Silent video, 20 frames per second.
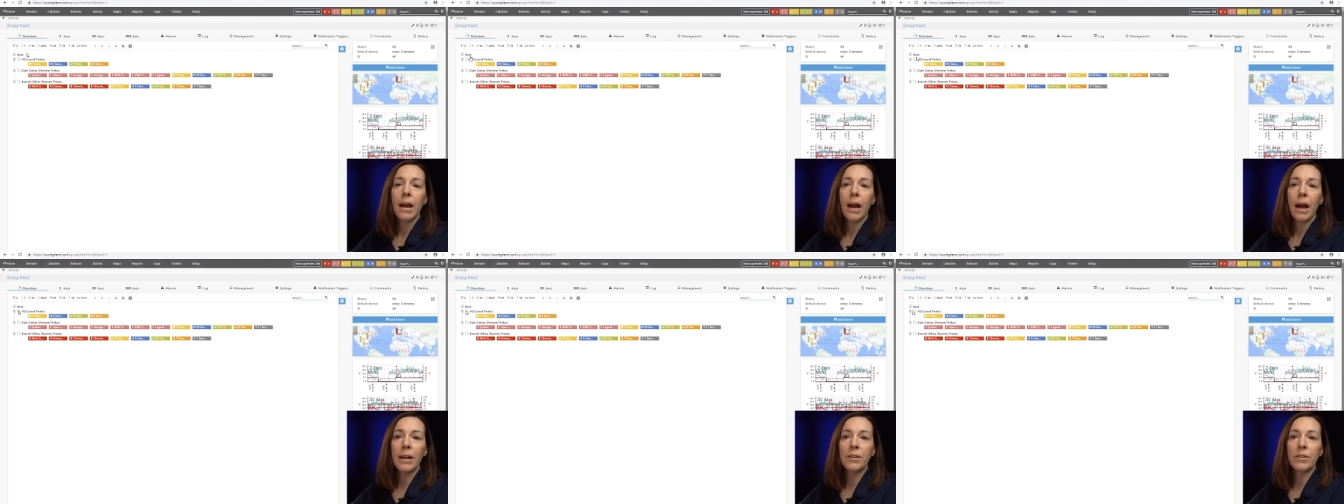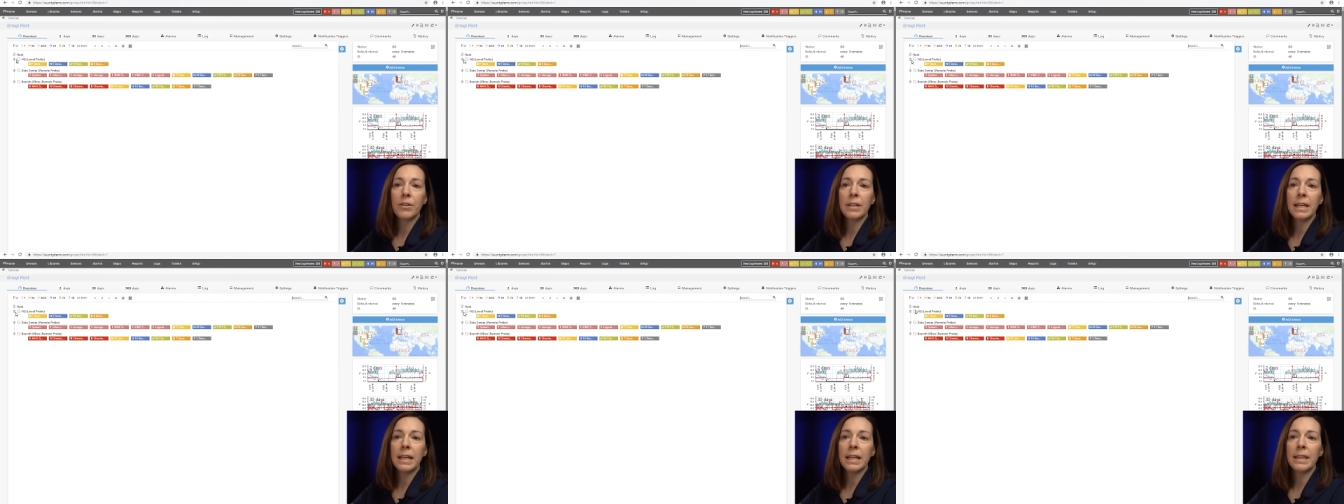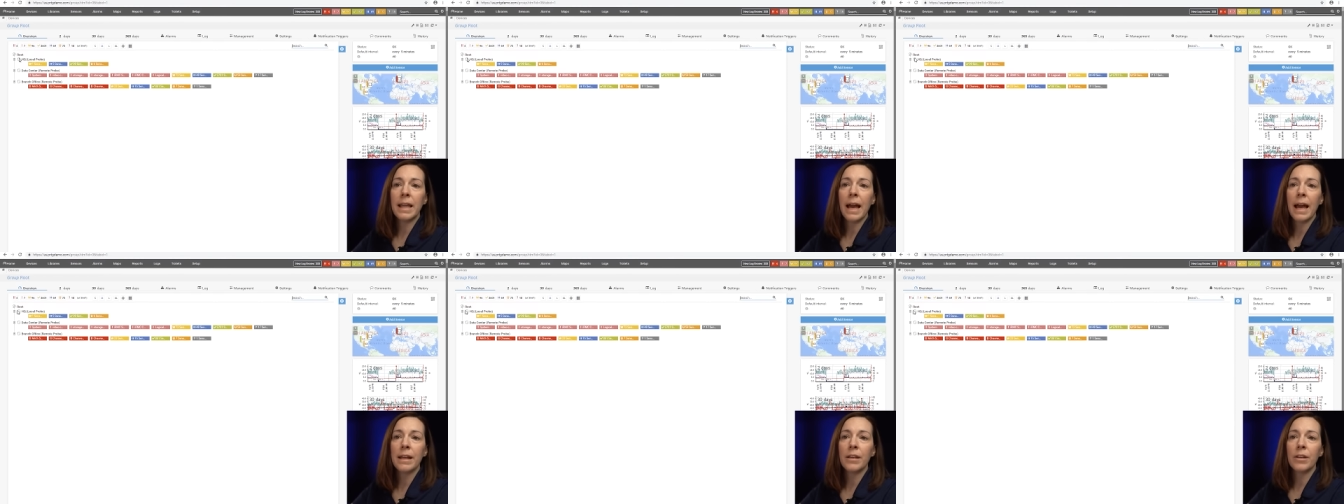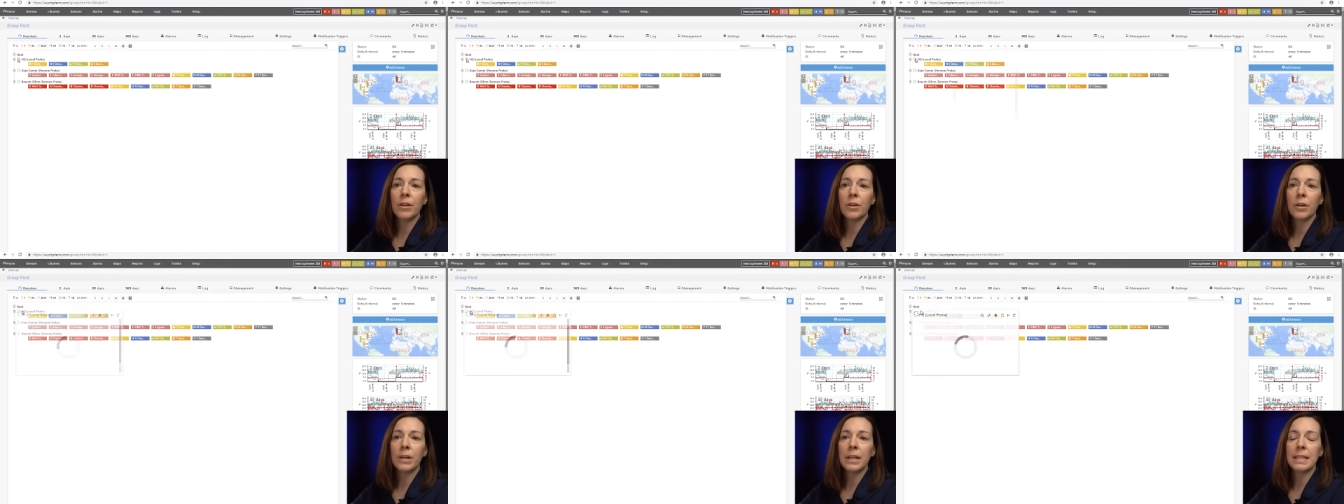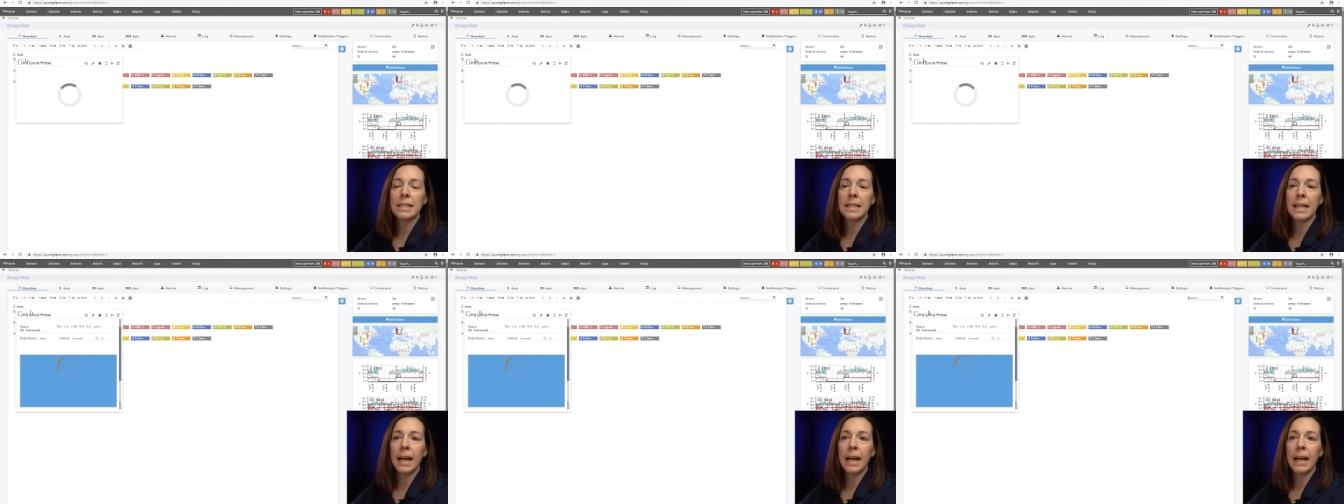Underneath that, you're going
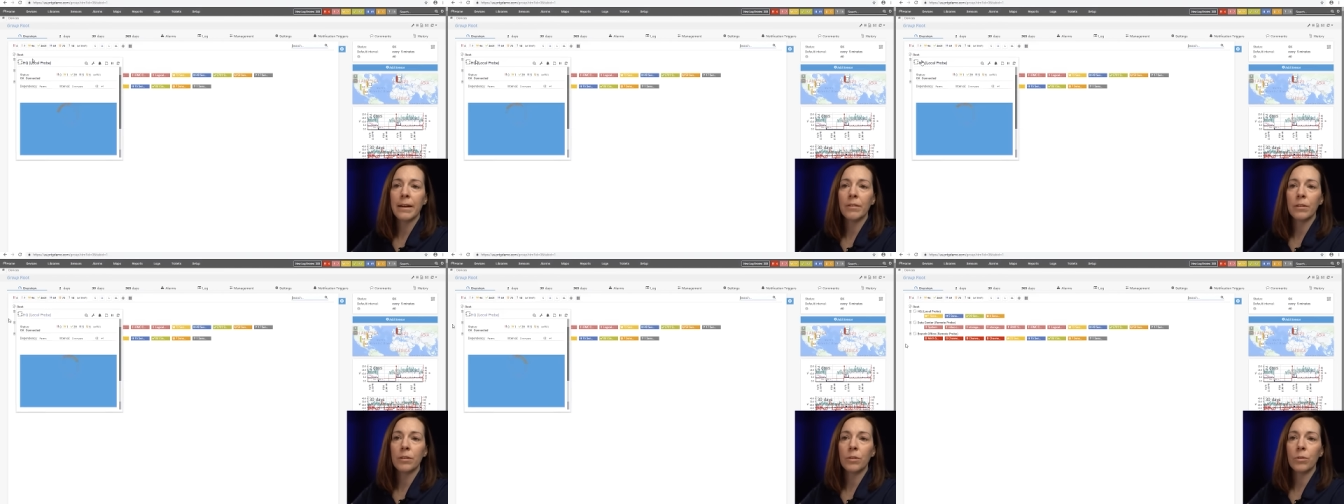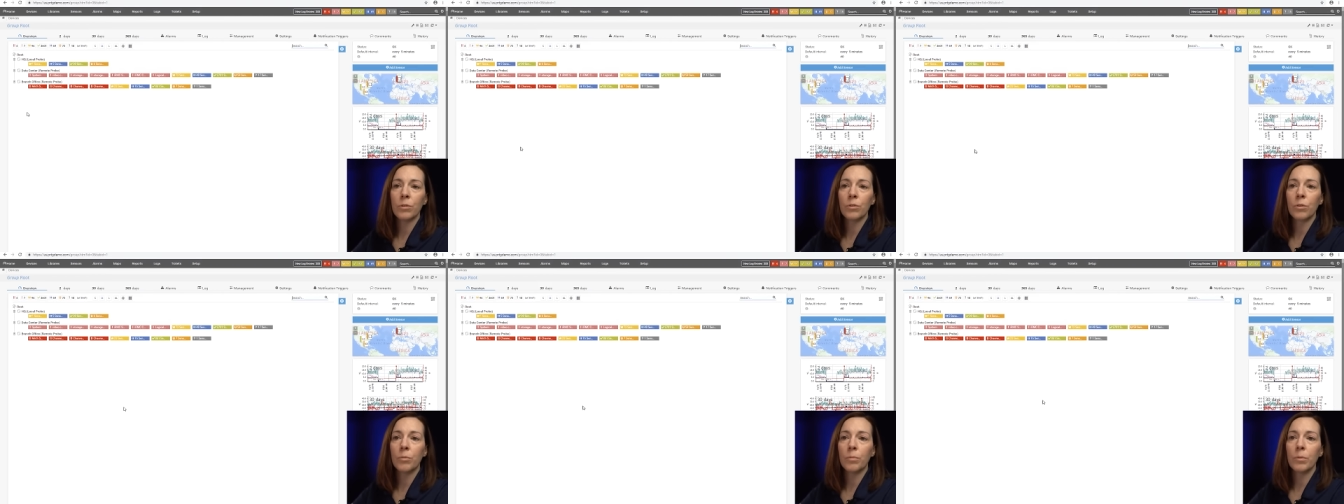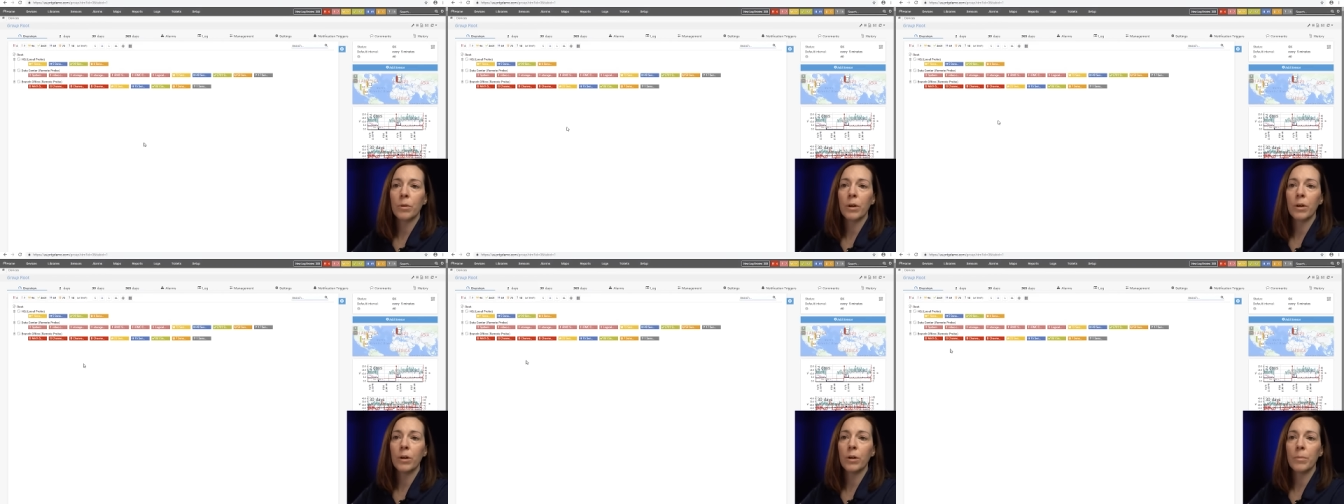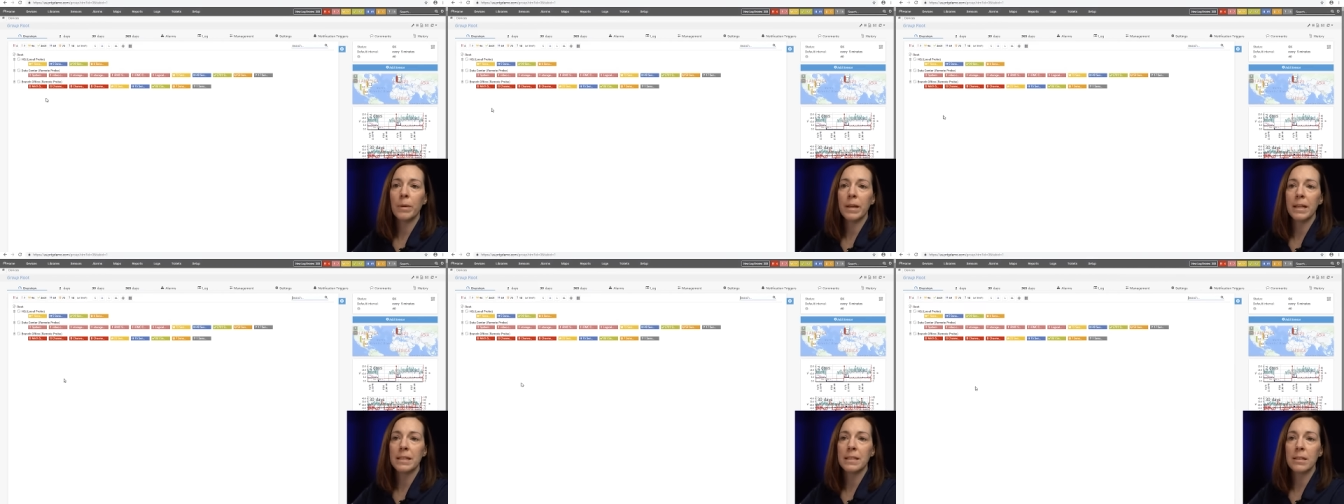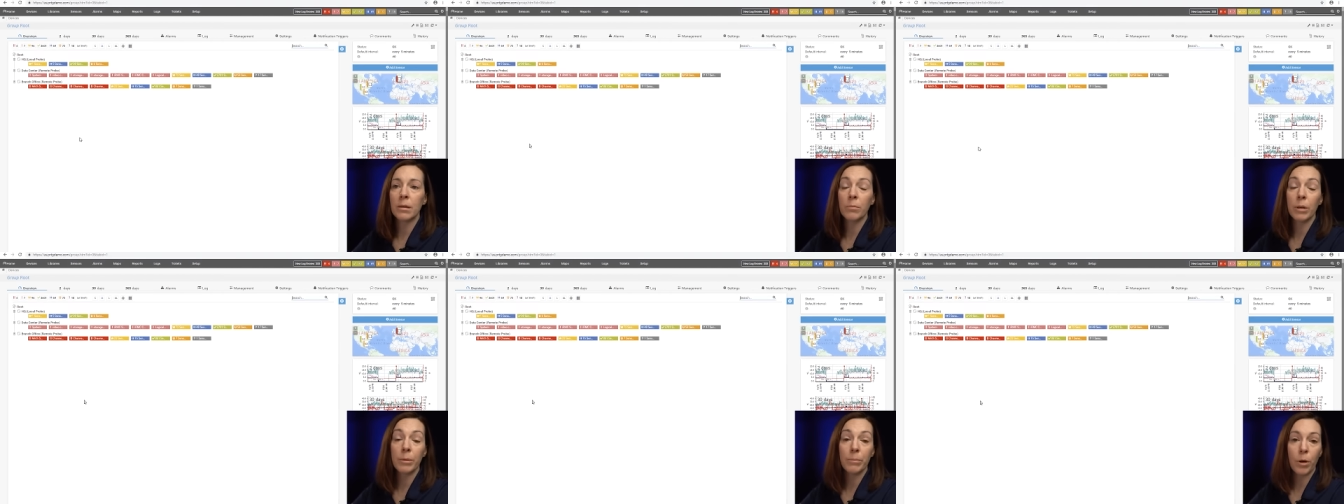to see I have a local probe and
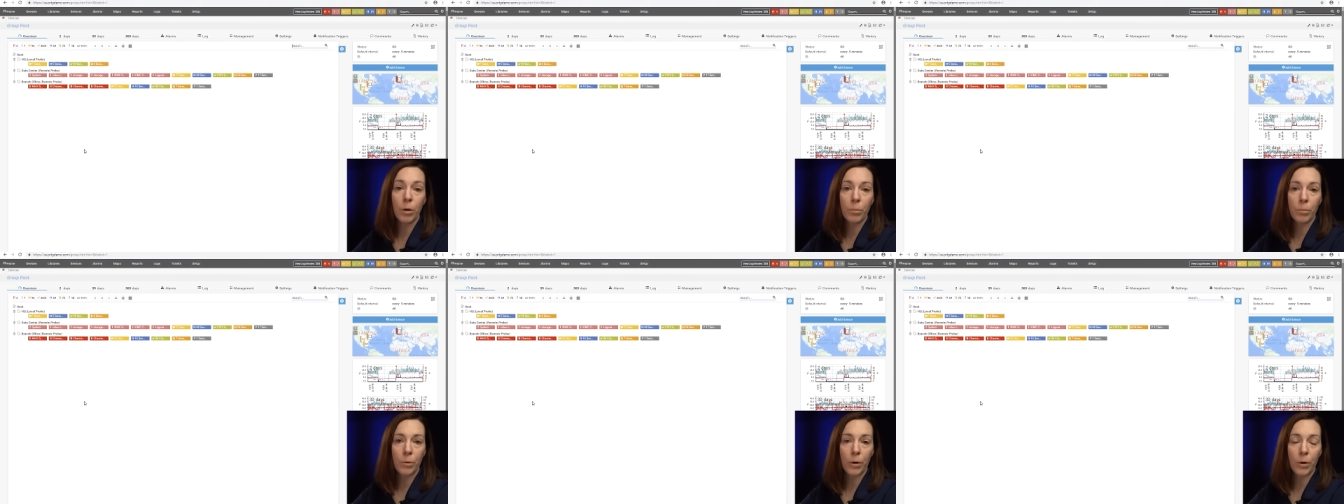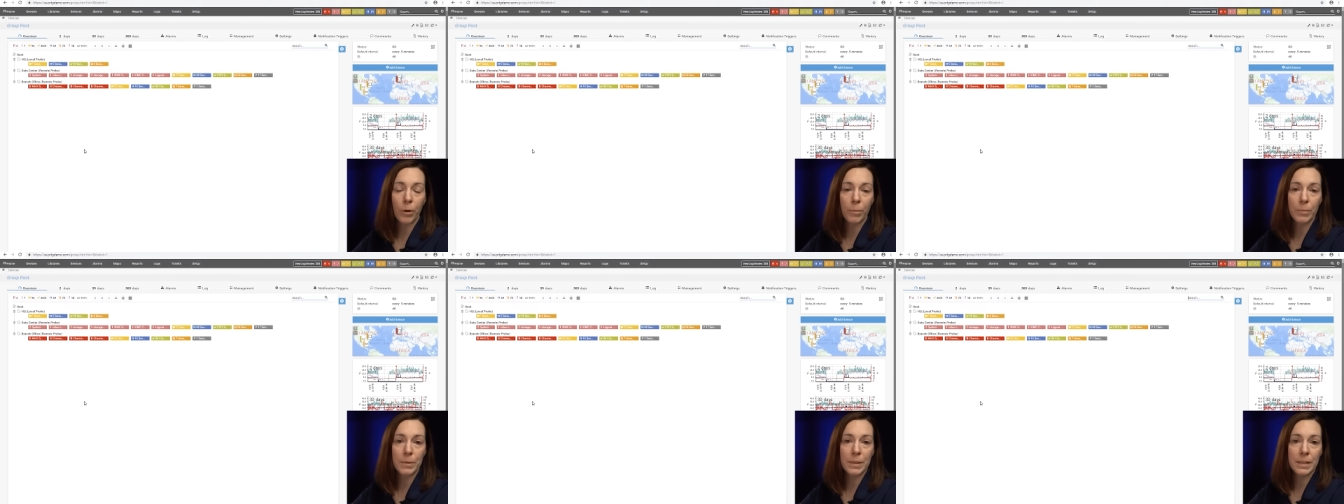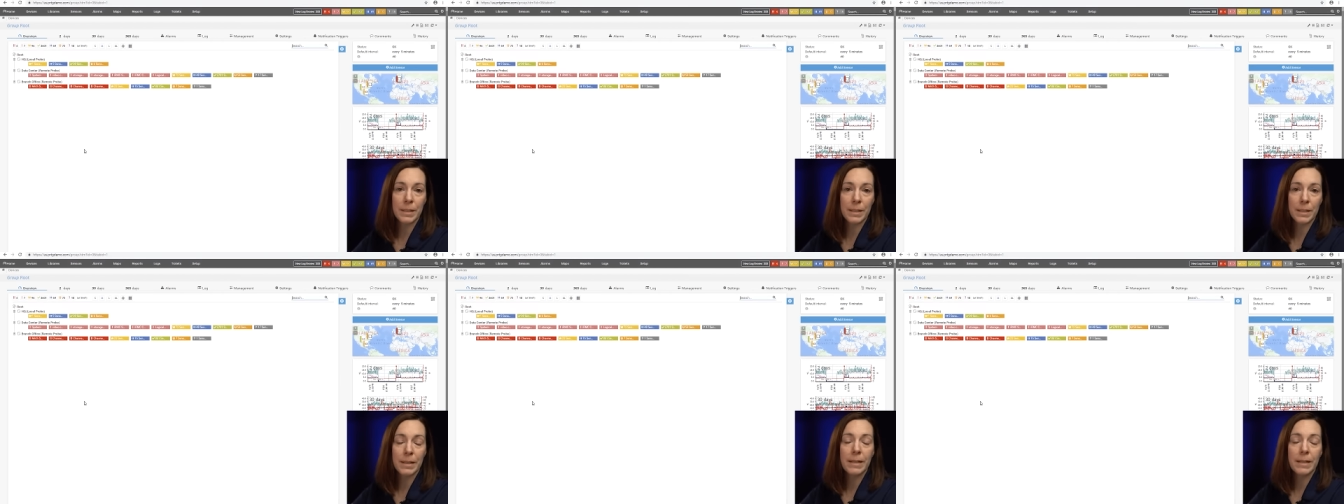some remote probes.